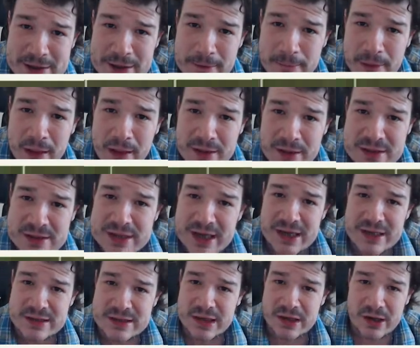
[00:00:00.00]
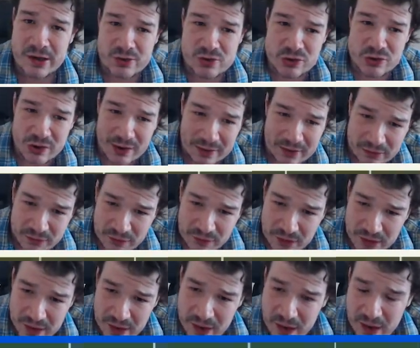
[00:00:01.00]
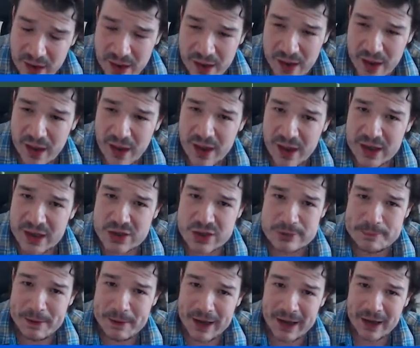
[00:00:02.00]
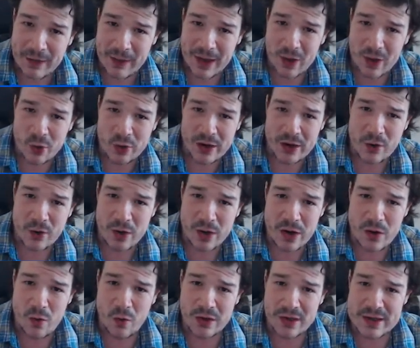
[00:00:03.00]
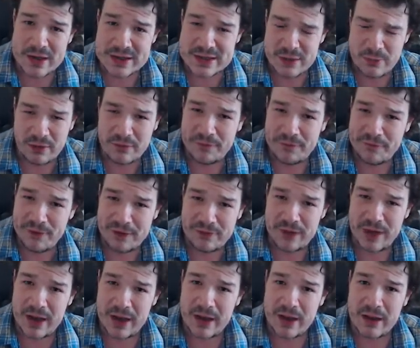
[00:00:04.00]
up last season whose transfer had just been going on and on and on because he was 15, I